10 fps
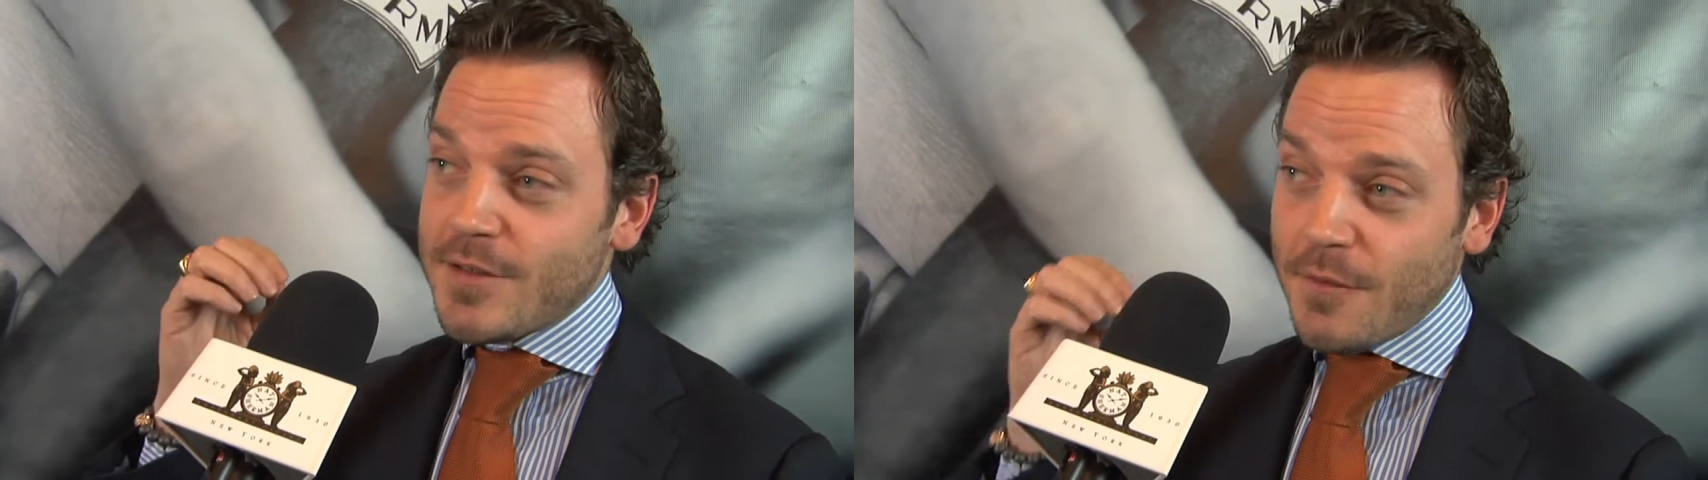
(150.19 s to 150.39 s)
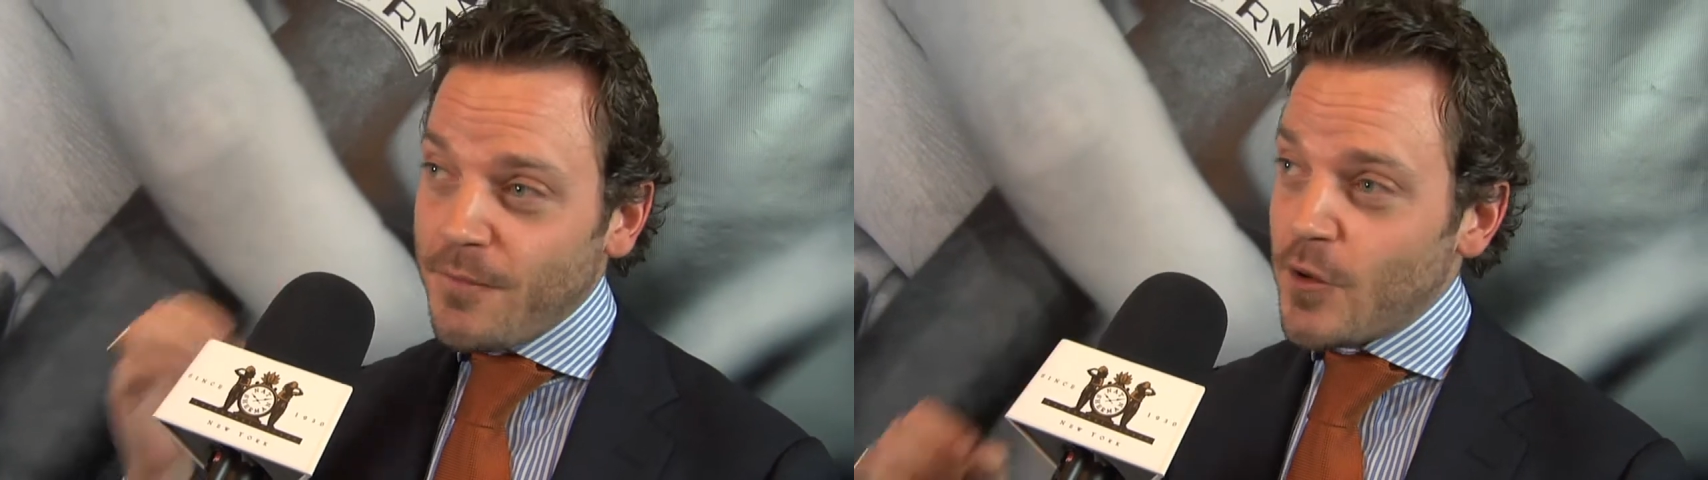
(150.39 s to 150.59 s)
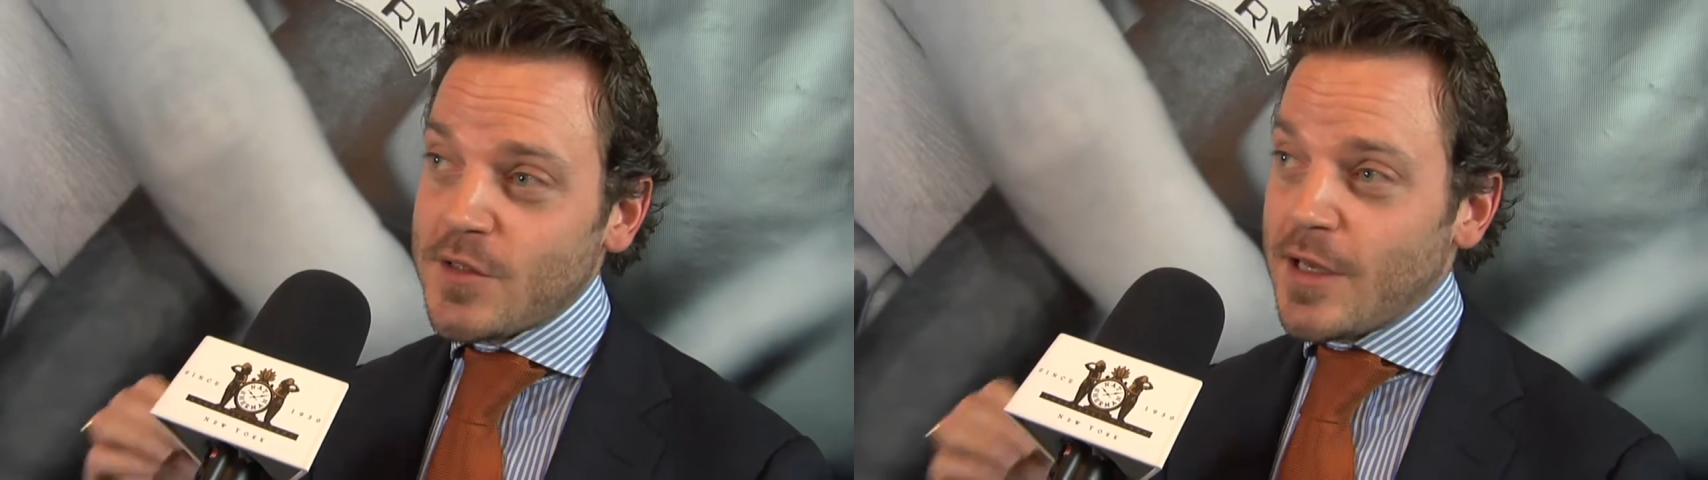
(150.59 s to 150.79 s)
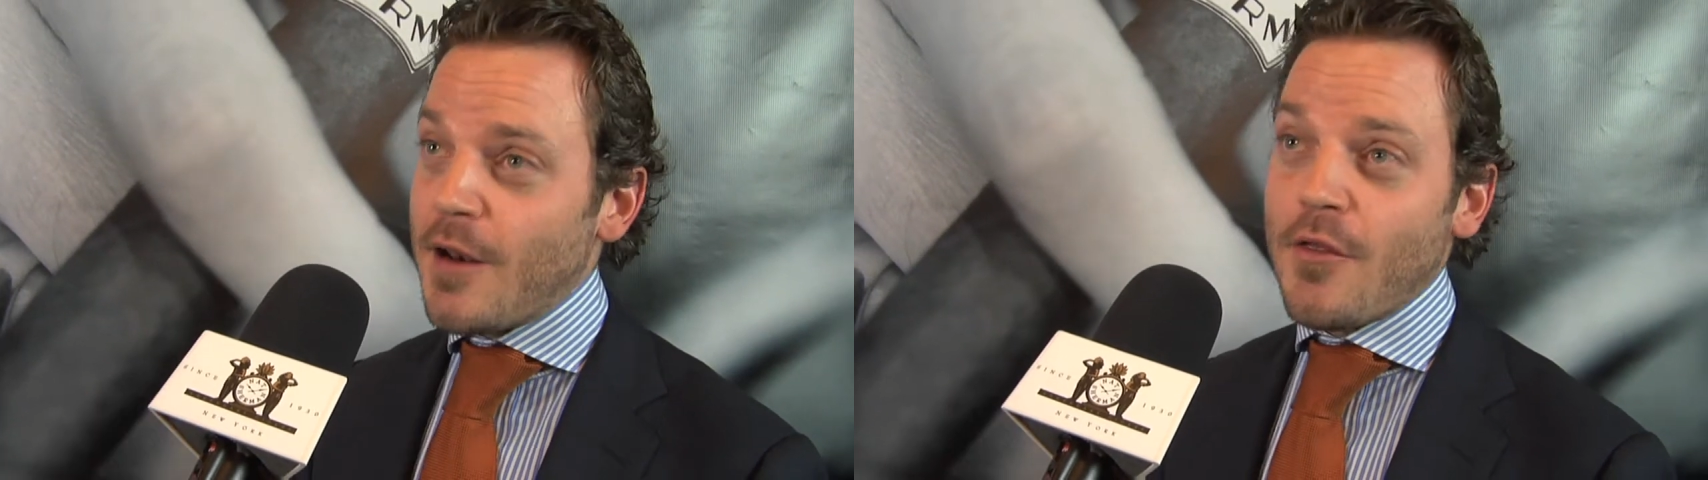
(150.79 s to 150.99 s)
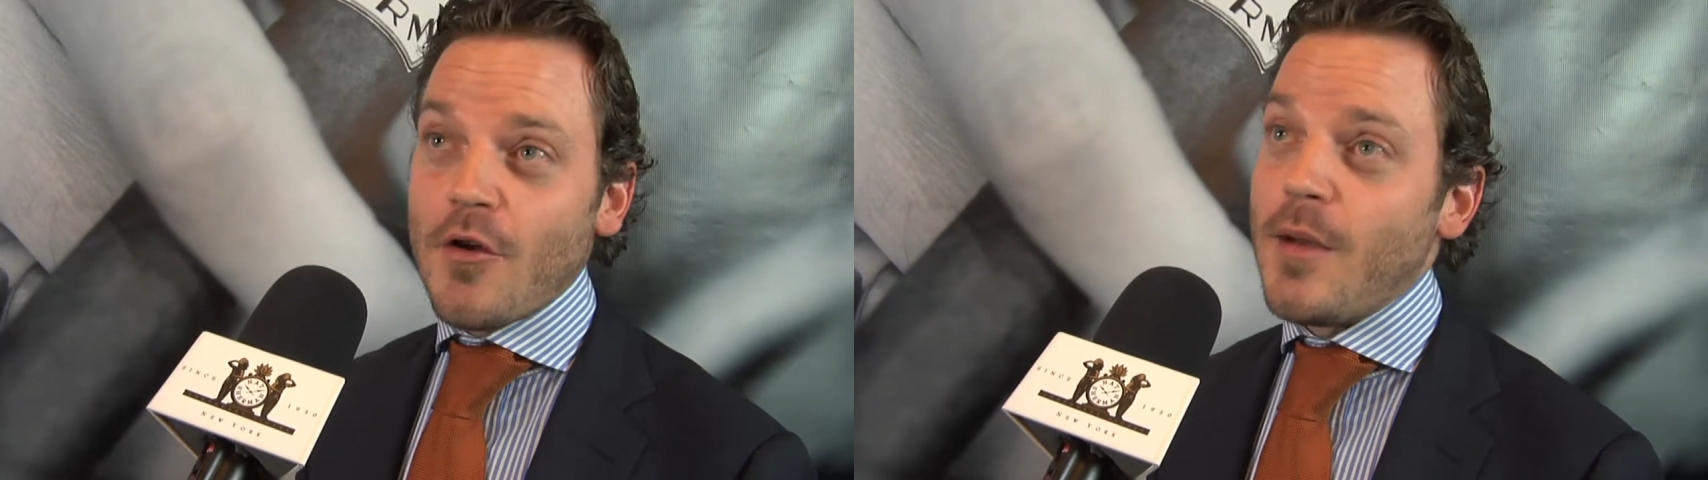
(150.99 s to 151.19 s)
is the first thing
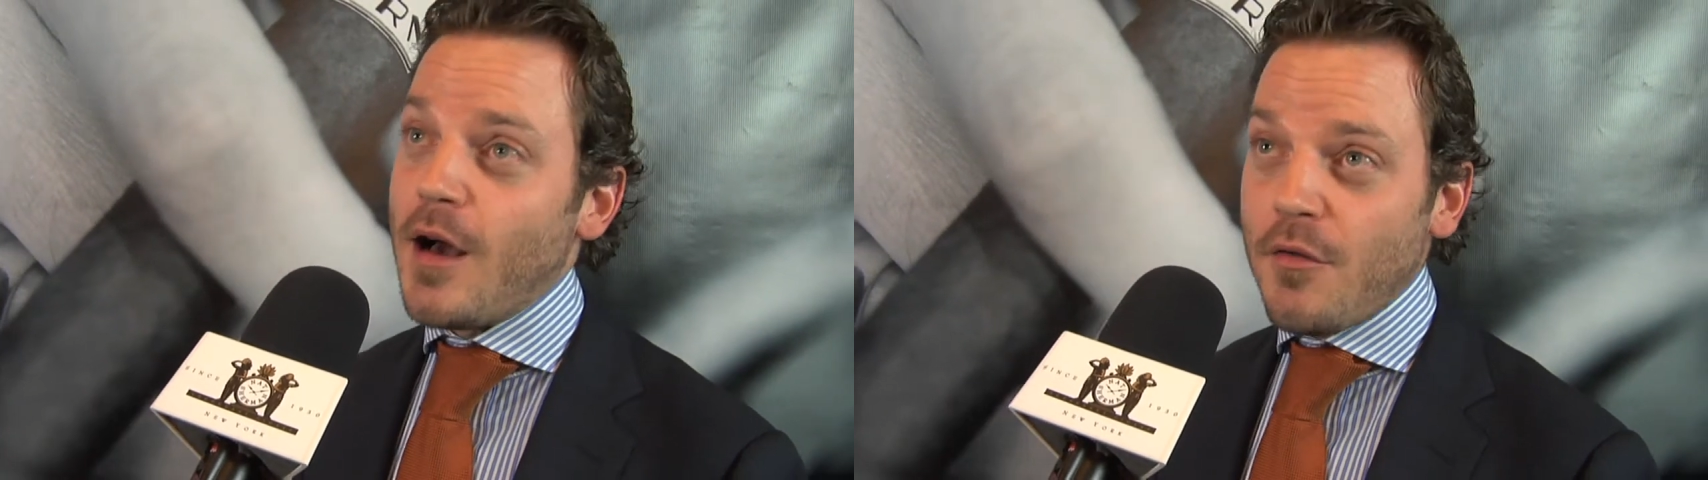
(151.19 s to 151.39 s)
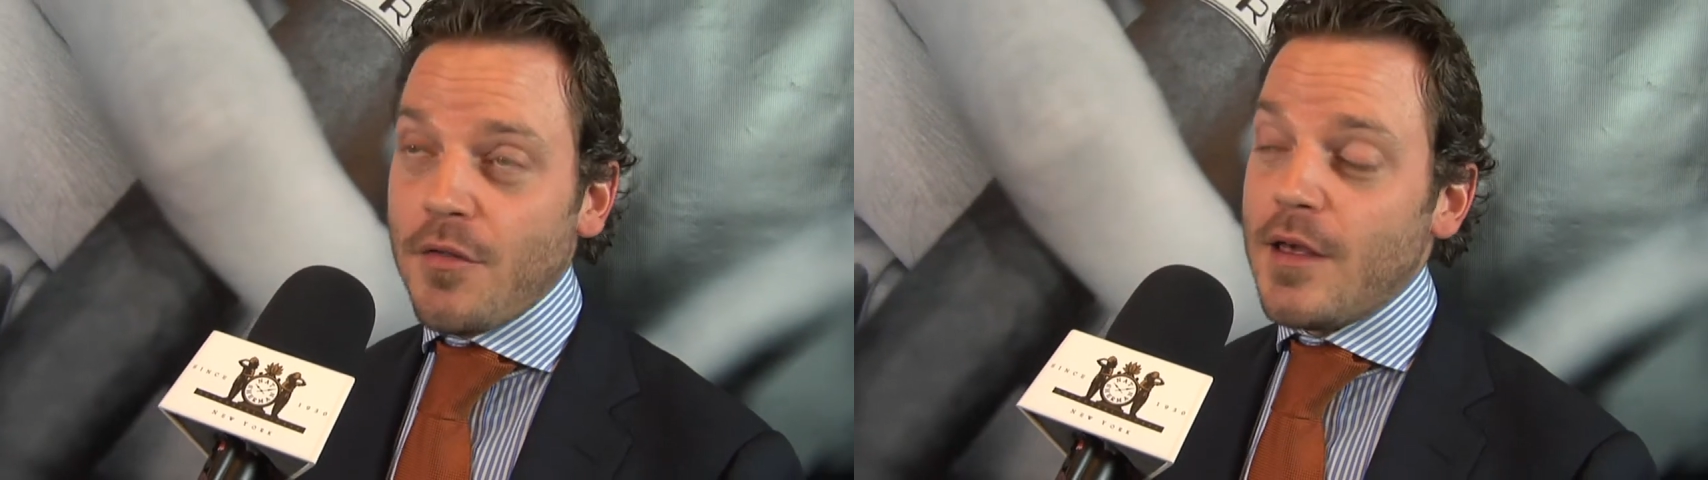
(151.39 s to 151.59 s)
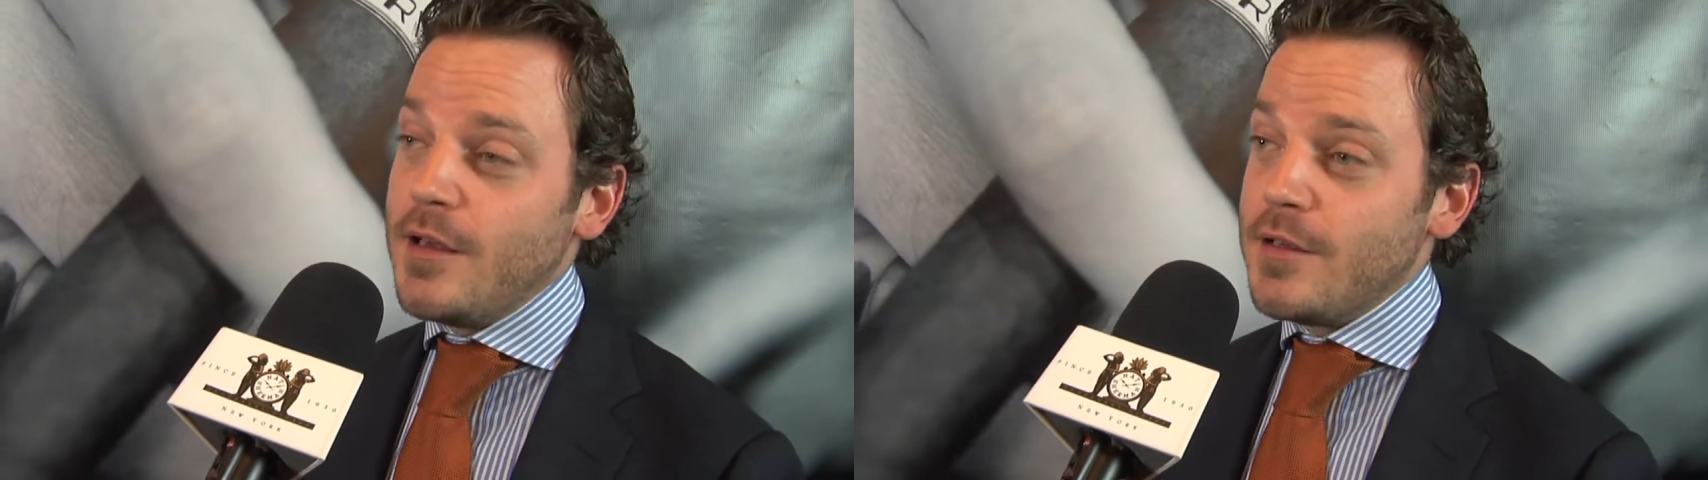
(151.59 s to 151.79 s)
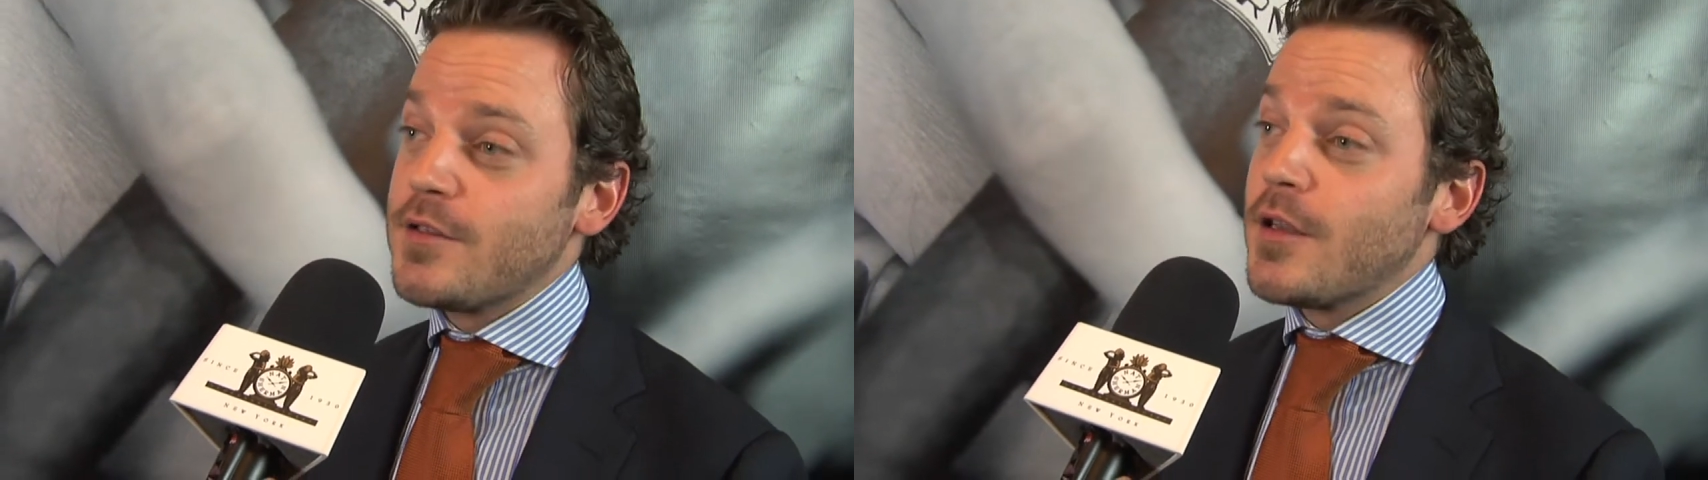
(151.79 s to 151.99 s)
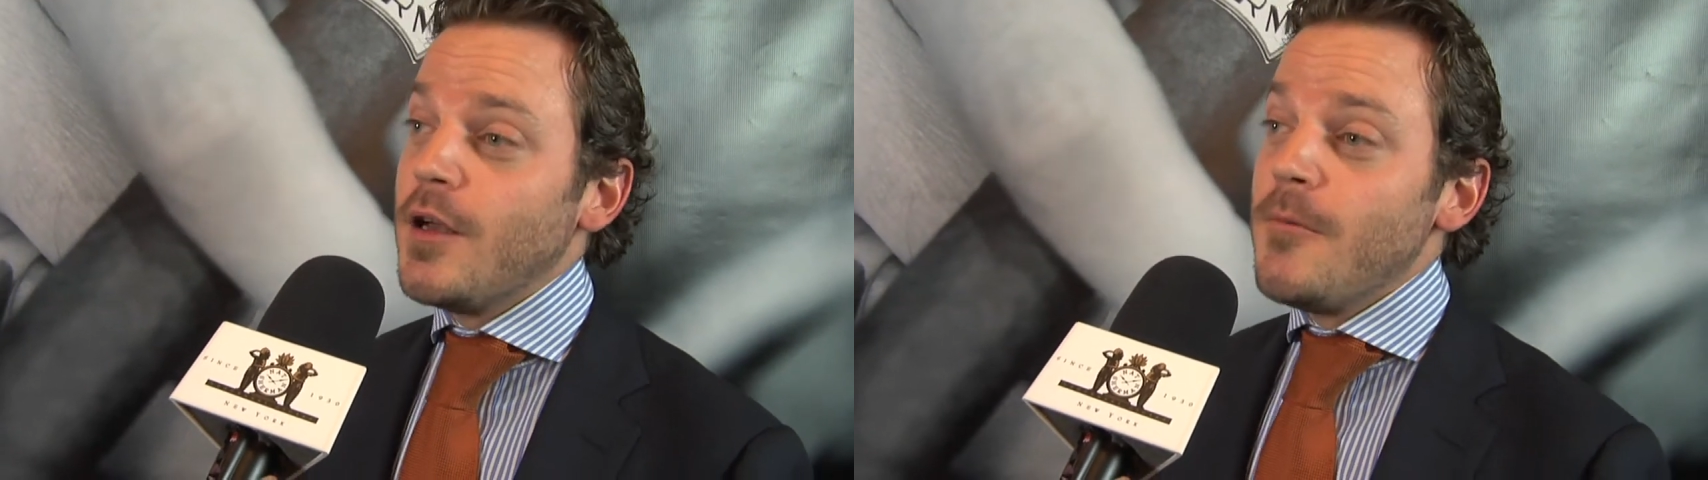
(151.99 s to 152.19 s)
out of their mouth is,